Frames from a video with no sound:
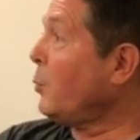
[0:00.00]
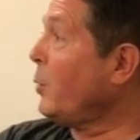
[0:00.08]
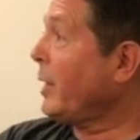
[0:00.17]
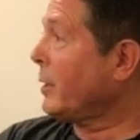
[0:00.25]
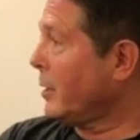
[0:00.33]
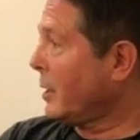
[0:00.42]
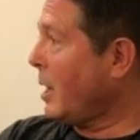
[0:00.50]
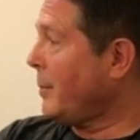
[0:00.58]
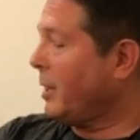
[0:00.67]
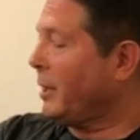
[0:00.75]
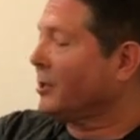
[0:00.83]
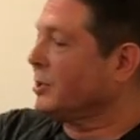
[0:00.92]
Rick
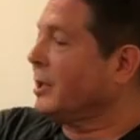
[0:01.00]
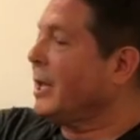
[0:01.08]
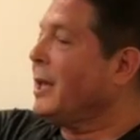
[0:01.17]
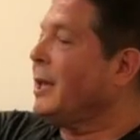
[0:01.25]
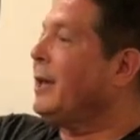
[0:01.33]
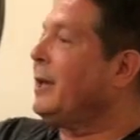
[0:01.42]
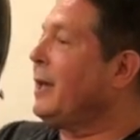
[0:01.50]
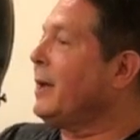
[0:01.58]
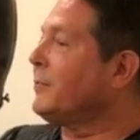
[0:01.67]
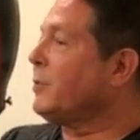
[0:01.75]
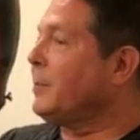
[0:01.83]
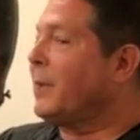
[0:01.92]
accommodates it.
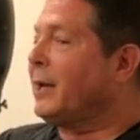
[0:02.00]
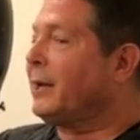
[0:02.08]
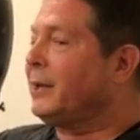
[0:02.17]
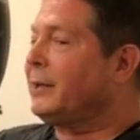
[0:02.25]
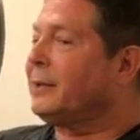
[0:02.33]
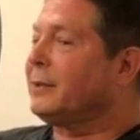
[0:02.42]
Everybody